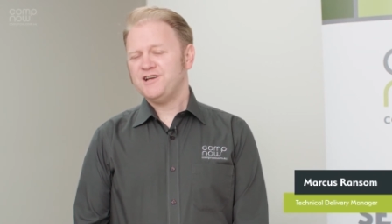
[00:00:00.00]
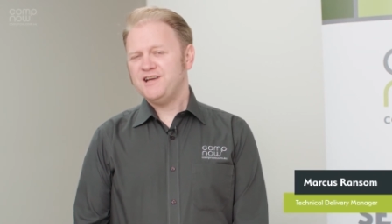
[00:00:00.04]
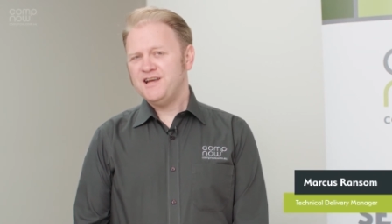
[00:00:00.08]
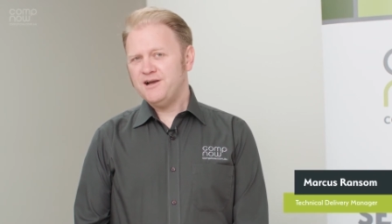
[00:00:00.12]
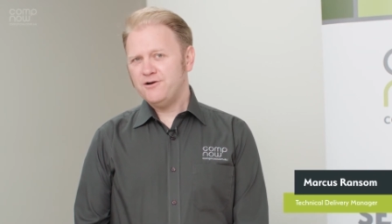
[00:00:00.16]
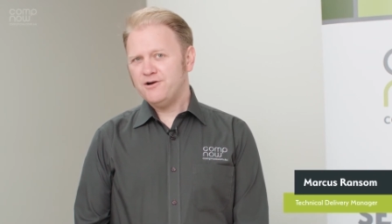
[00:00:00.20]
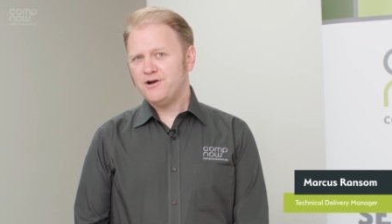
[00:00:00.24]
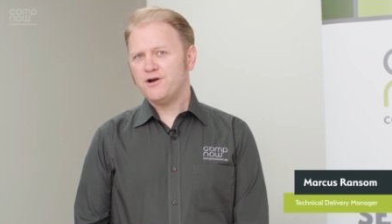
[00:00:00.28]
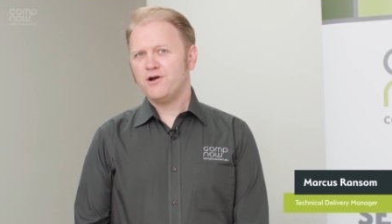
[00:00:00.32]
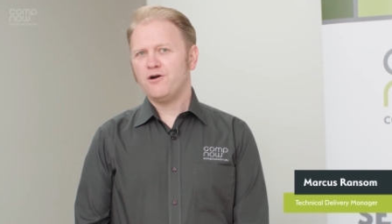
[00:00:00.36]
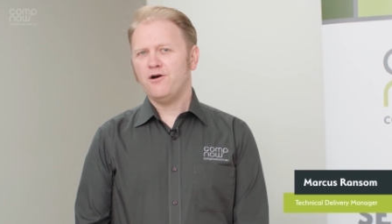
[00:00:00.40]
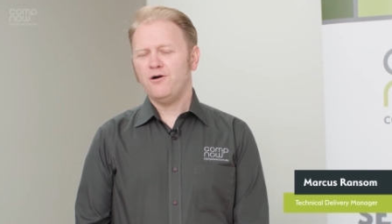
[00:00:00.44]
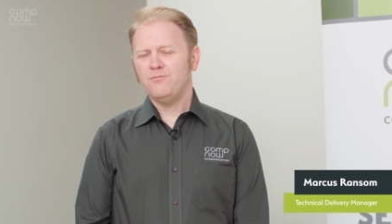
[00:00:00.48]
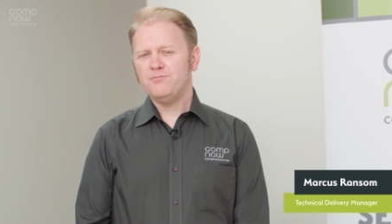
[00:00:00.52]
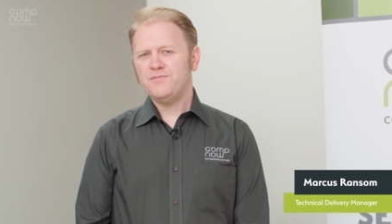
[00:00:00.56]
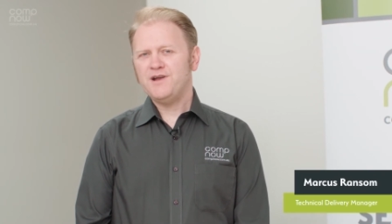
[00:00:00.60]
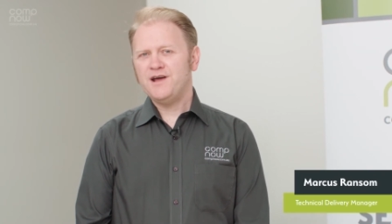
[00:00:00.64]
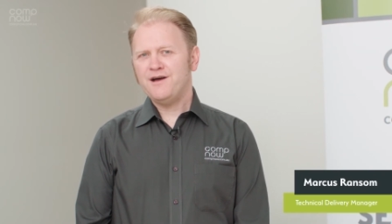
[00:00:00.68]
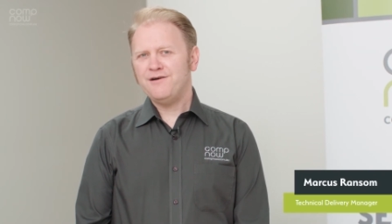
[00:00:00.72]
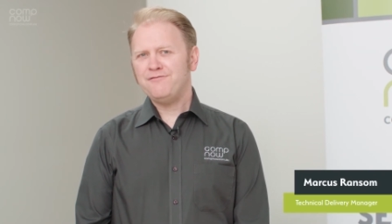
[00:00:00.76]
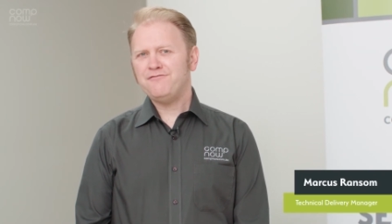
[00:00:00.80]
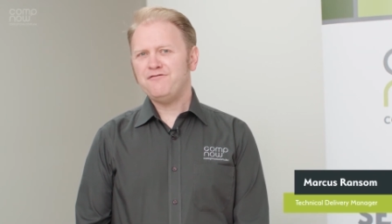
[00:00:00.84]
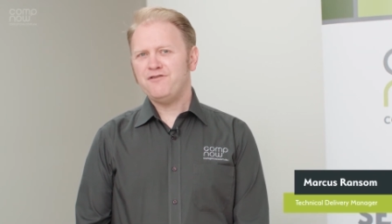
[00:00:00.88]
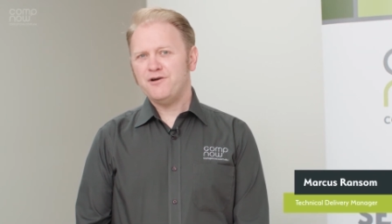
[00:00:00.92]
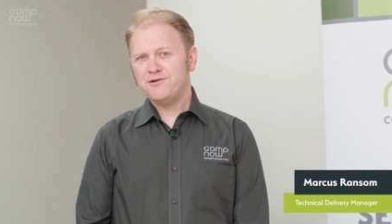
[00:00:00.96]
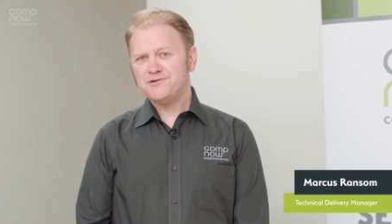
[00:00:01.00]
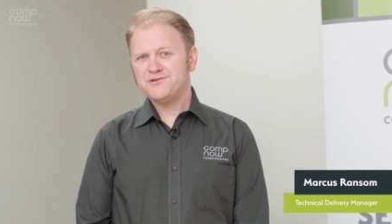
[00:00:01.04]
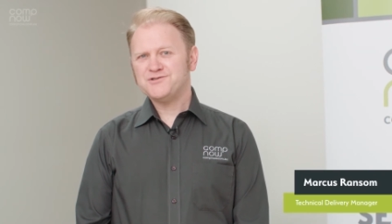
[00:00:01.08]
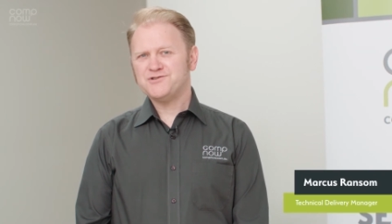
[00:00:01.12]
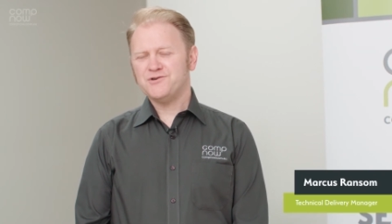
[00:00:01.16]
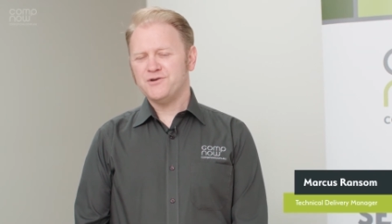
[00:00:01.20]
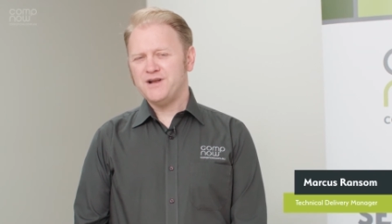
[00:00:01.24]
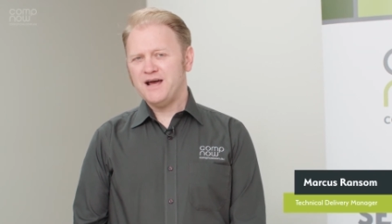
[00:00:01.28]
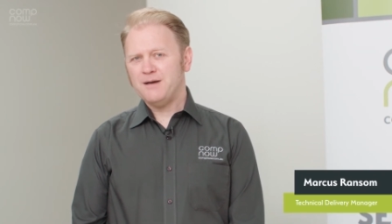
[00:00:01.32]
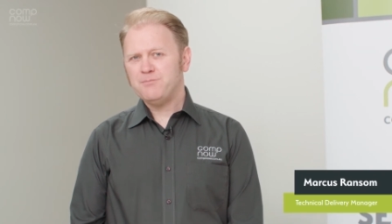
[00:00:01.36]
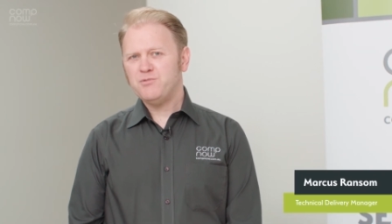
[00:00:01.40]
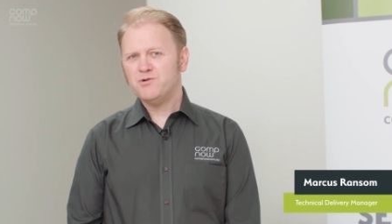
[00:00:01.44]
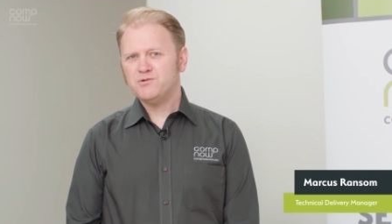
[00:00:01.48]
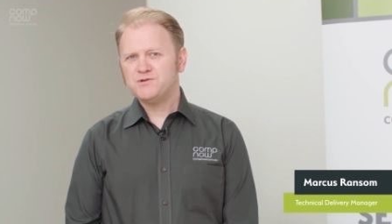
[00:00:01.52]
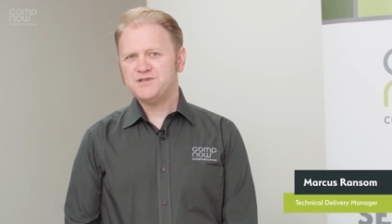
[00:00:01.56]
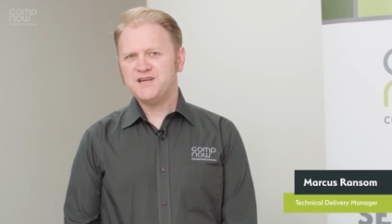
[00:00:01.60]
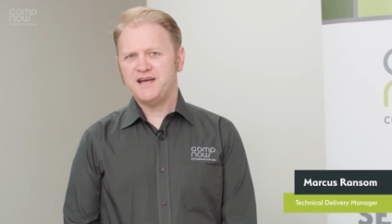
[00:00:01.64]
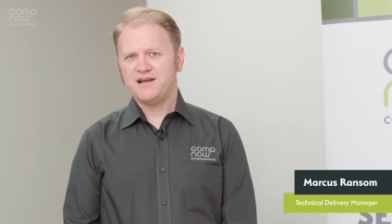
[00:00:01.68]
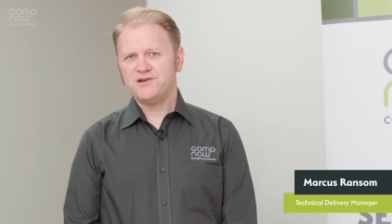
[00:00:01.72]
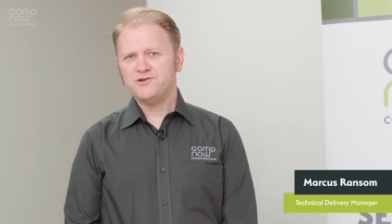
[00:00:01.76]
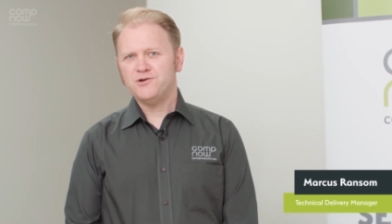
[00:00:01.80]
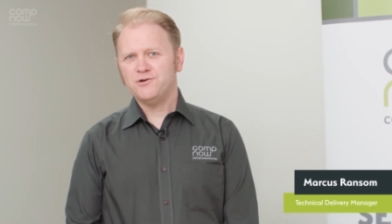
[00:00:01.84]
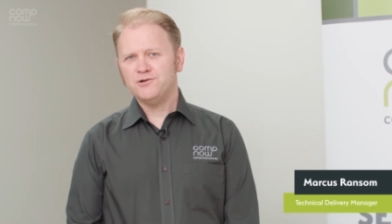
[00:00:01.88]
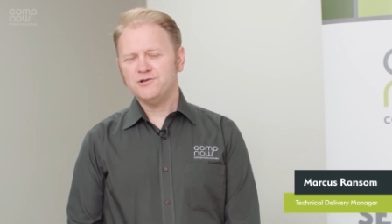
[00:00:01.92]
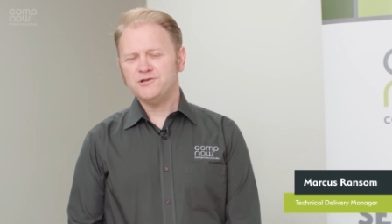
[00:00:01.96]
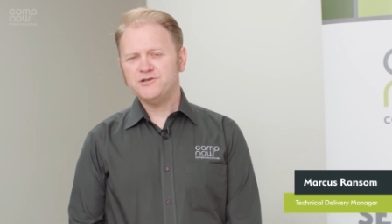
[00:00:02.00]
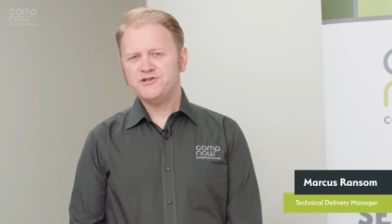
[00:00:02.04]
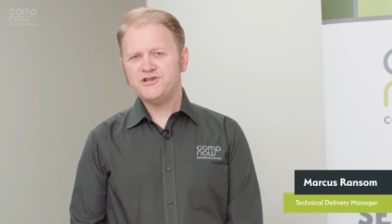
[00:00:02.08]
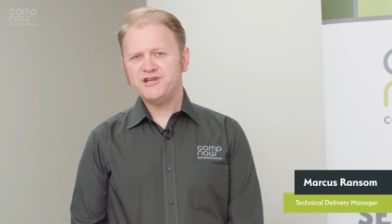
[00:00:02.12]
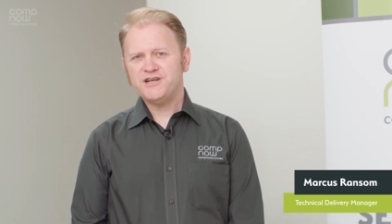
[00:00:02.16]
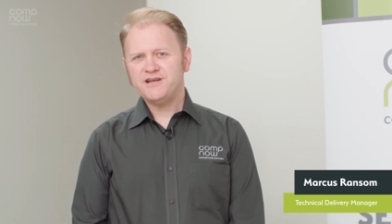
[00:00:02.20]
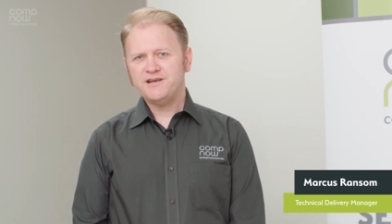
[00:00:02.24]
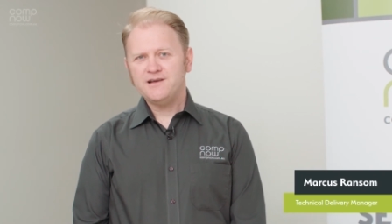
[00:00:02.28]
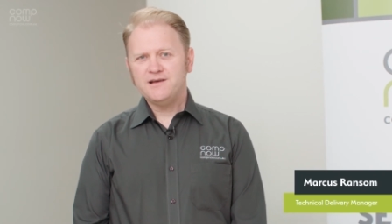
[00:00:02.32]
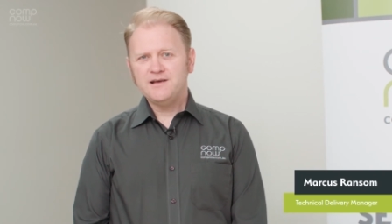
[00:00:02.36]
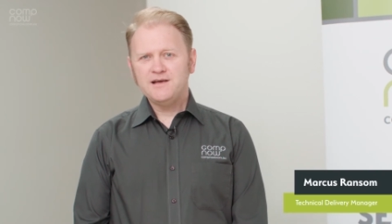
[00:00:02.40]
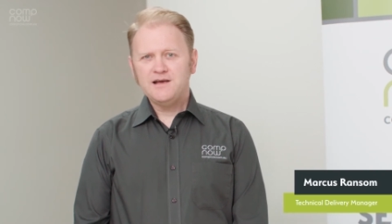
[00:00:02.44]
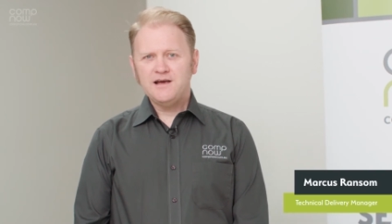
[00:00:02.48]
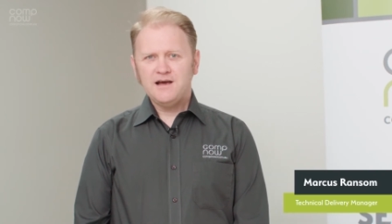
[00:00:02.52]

here at CompNow focused on Apple technology.